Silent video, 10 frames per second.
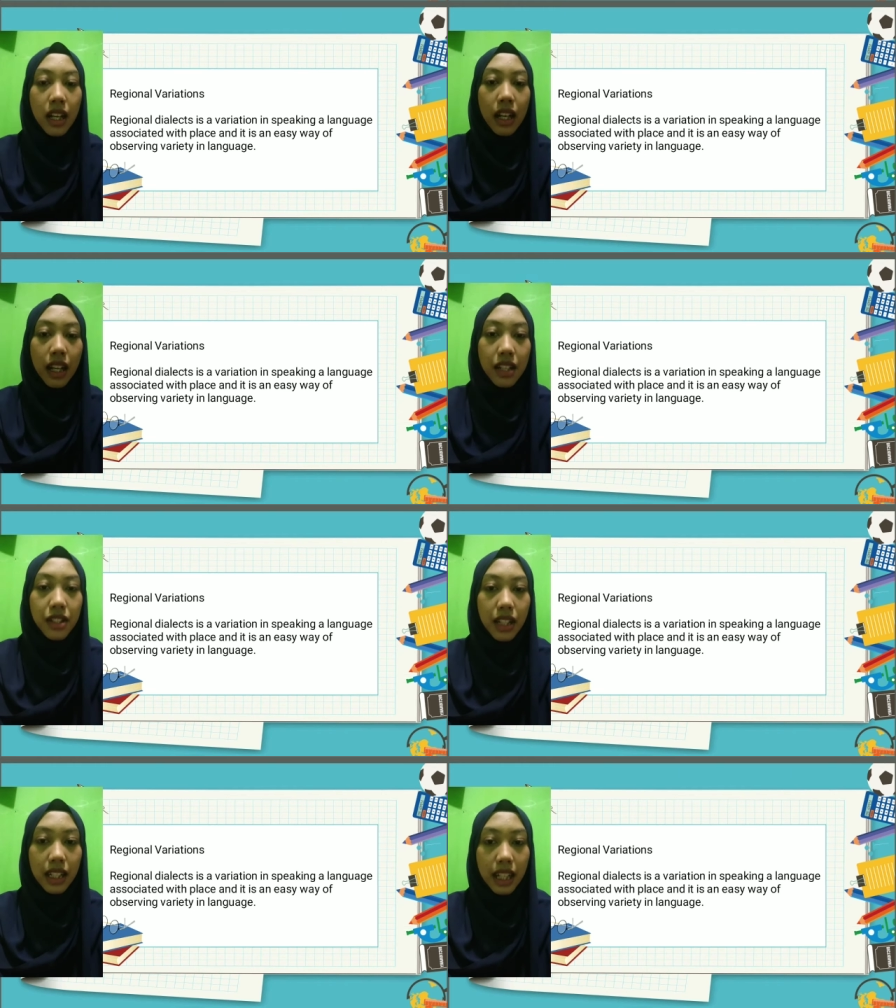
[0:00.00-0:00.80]

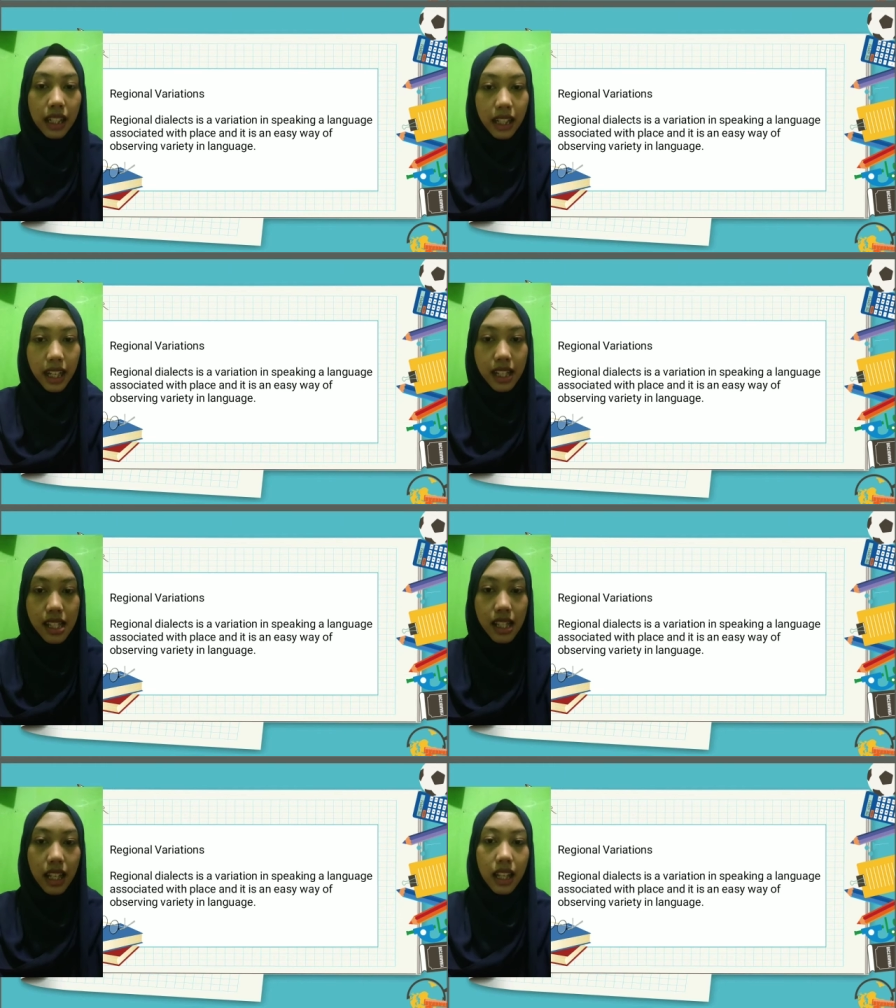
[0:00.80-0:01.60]
Regional
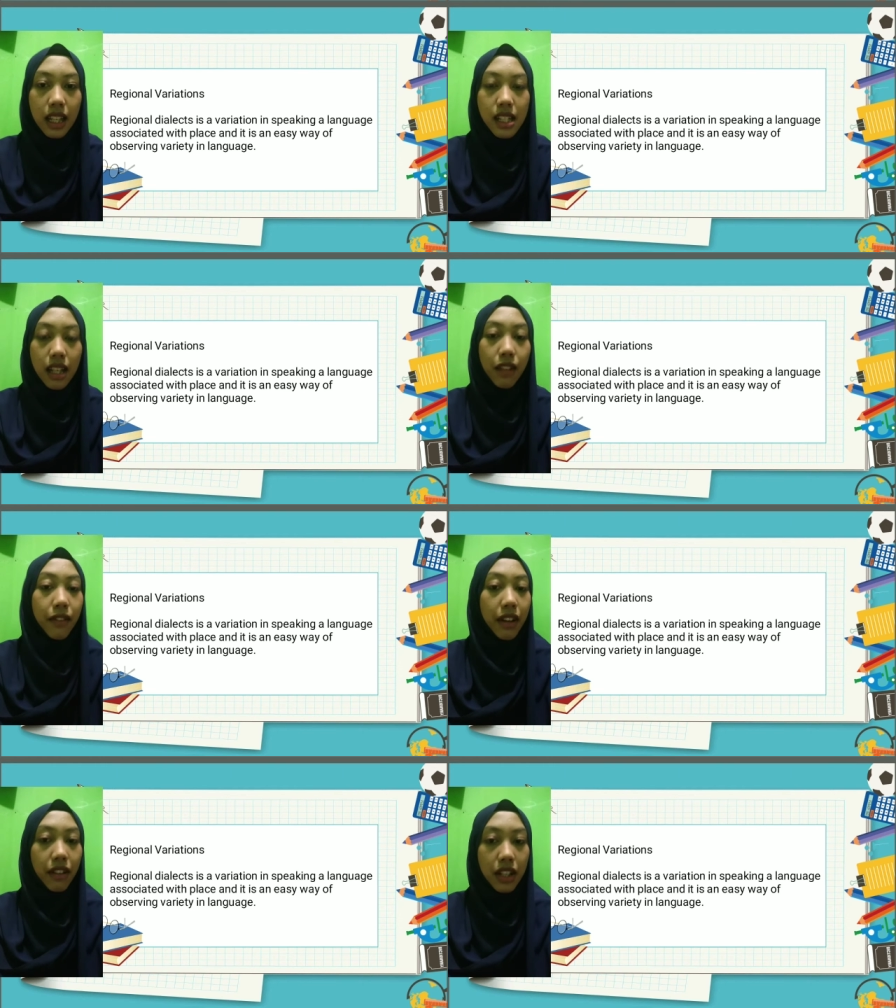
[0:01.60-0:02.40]
dialects is a
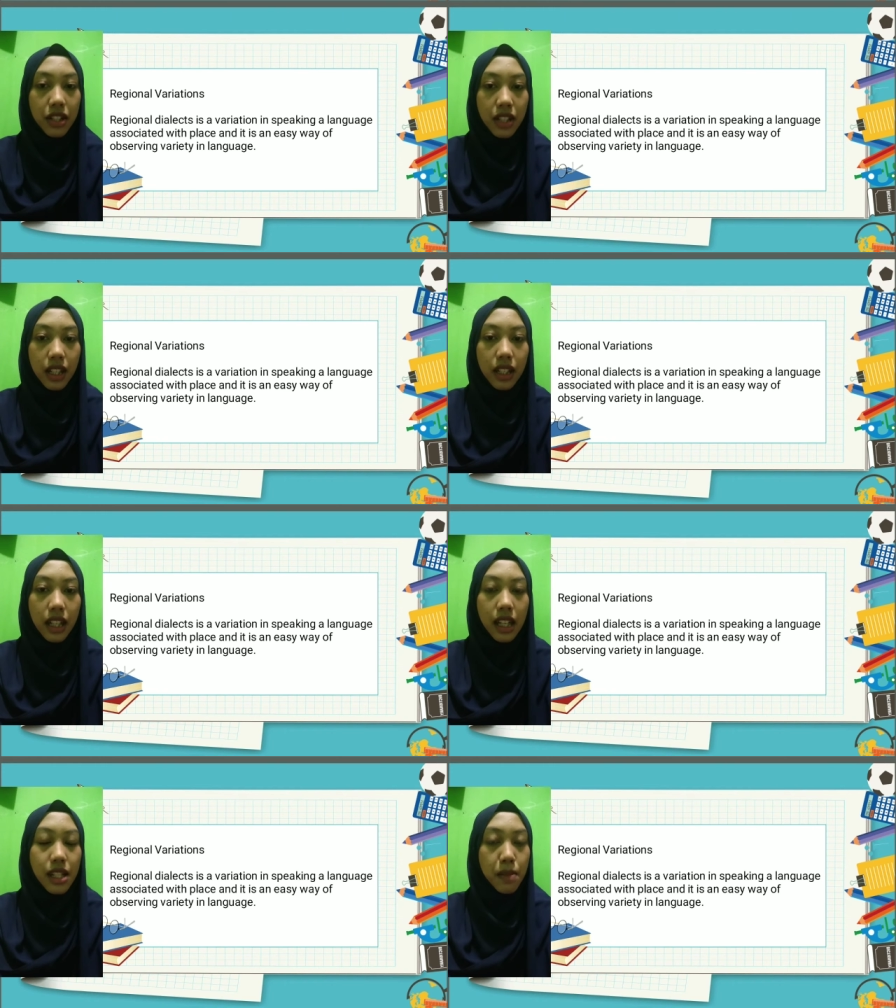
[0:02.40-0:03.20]
variation
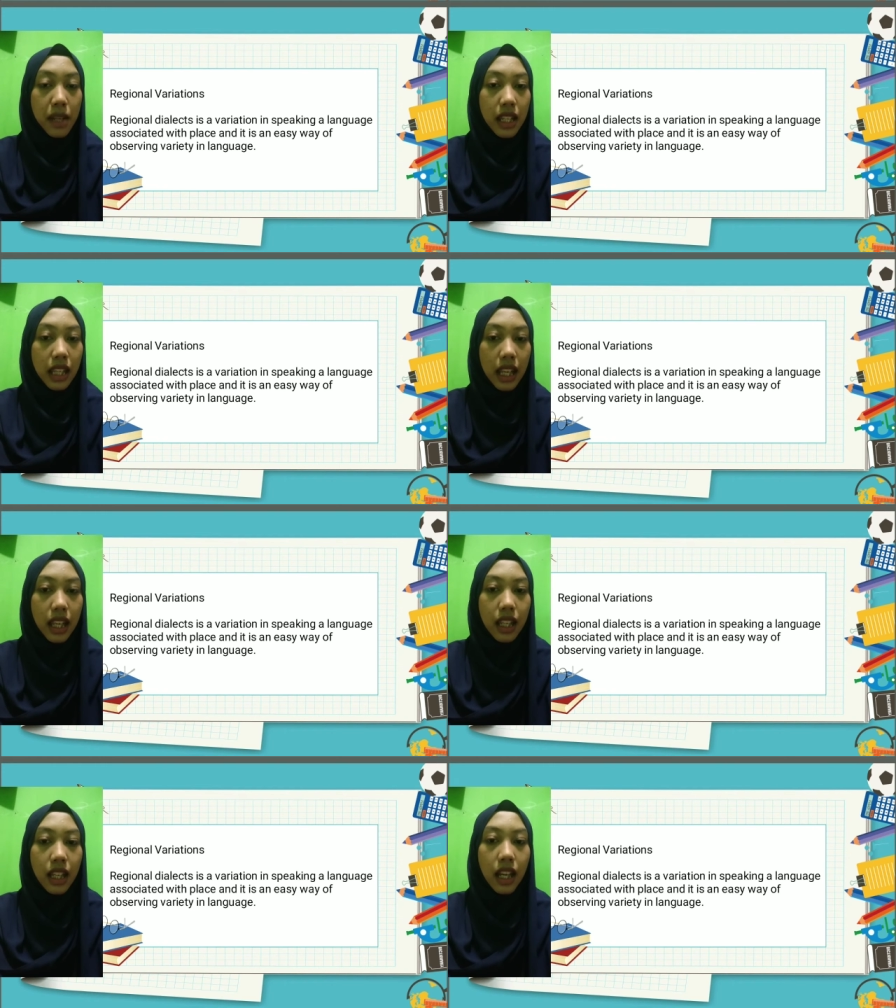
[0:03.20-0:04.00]
in
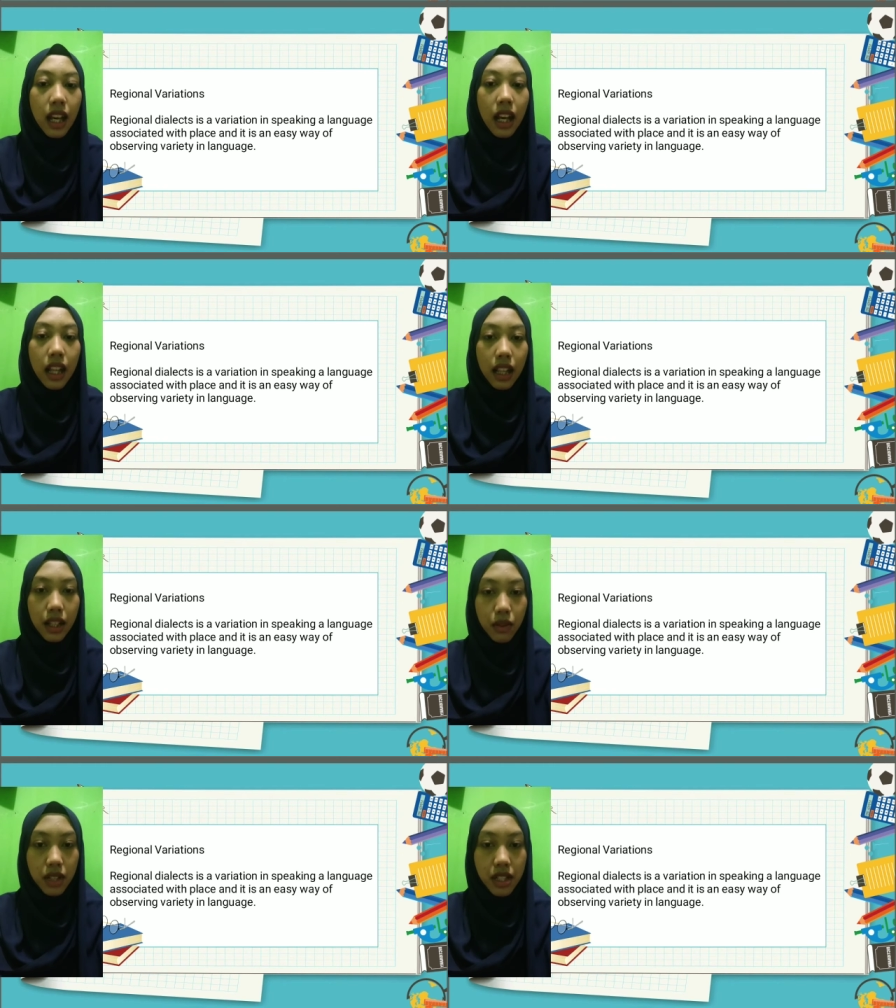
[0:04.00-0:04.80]
speaking a
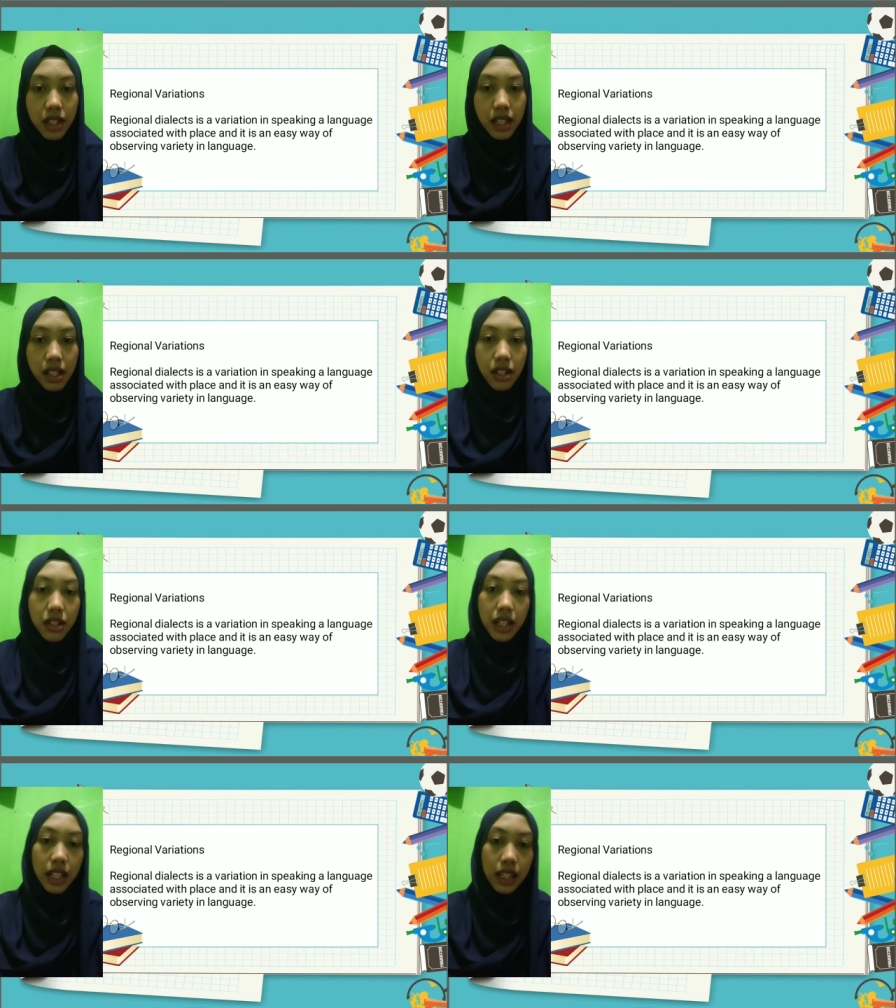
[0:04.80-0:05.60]
language
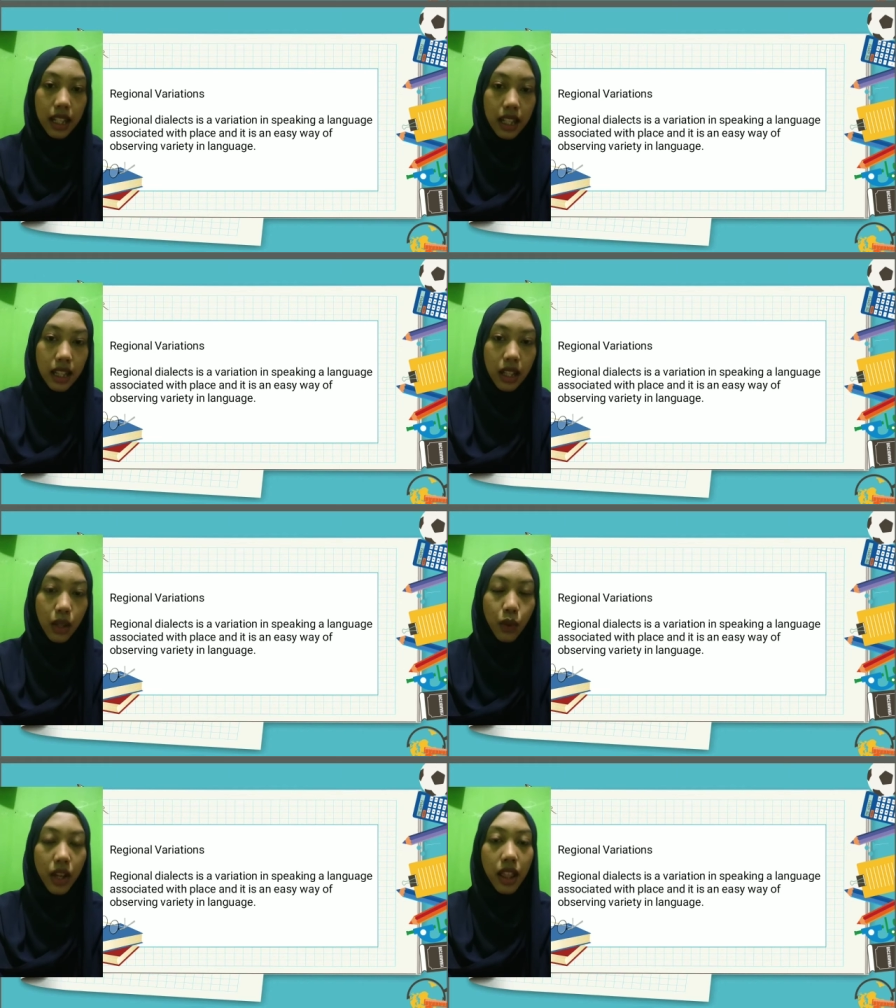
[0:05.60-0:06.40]
associated
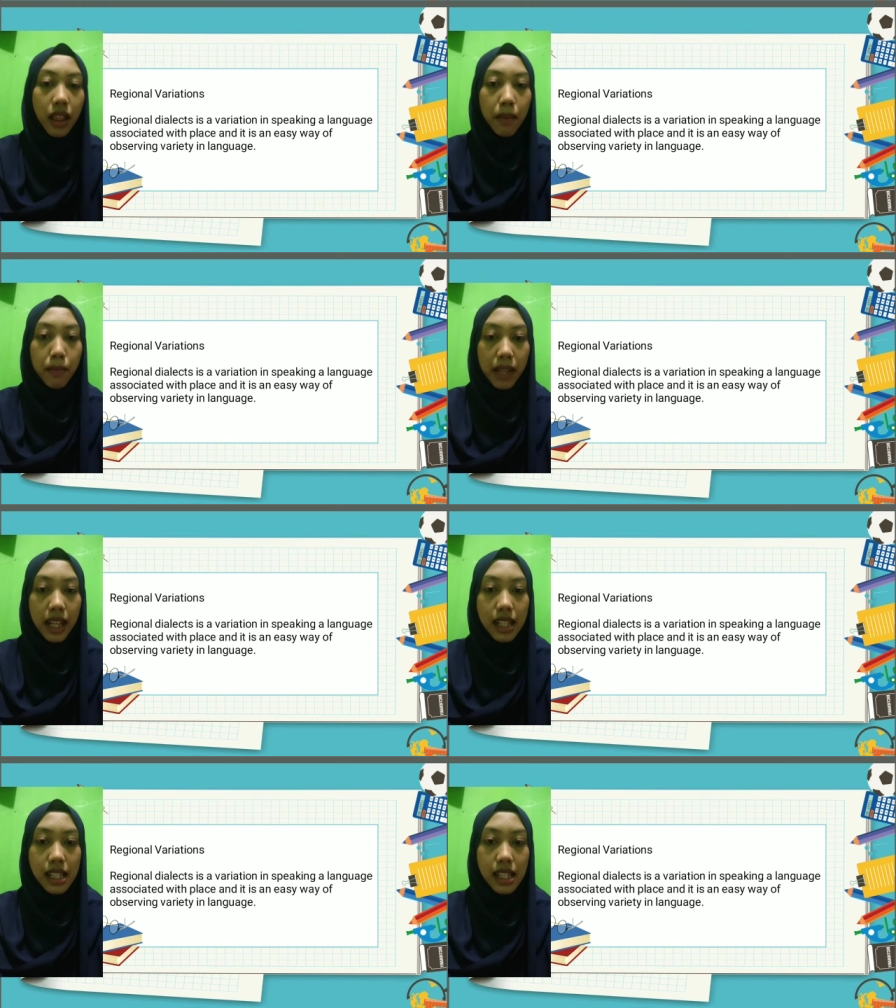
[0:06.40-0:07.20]
with
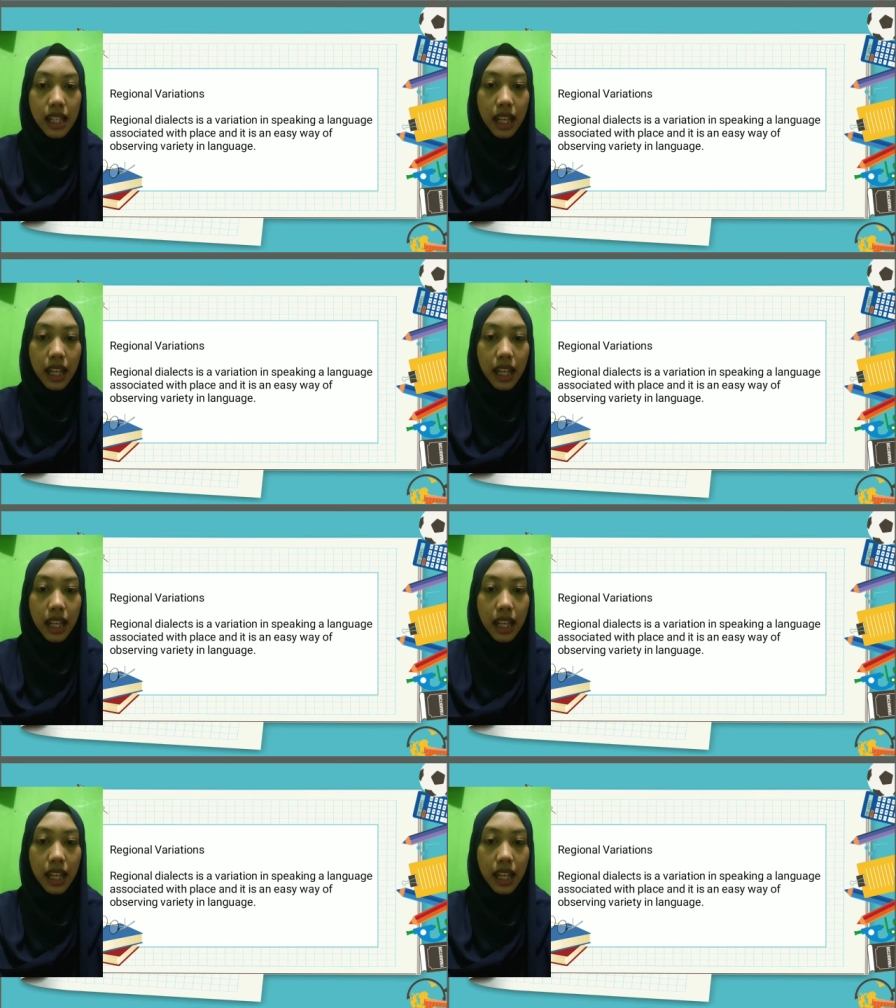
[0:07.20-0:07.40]
place,